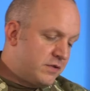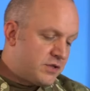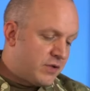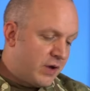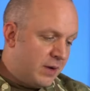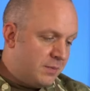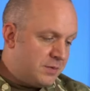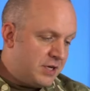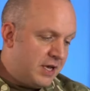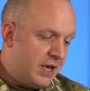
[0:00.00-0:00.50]

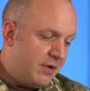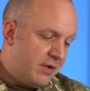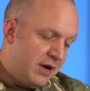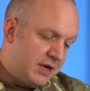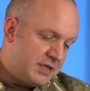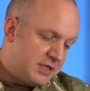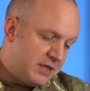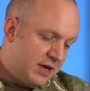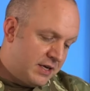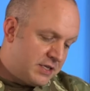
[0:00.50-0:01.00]
scripture here in
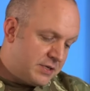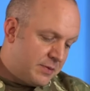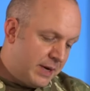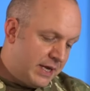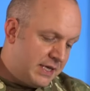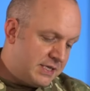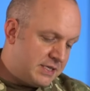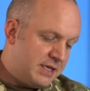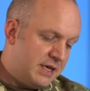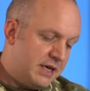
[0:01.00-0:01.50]
Isaiah
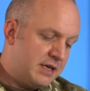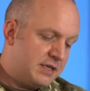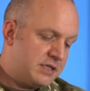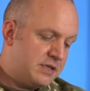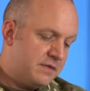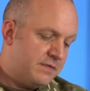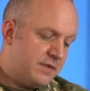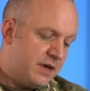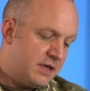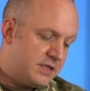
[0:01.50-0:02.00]

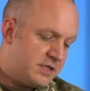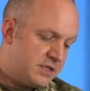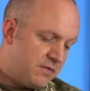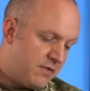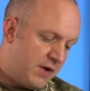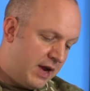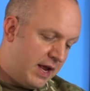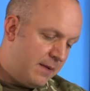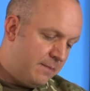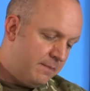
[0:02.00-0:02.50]
26, verse
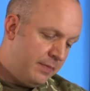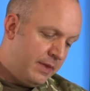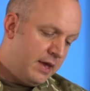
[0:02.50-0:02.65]
3,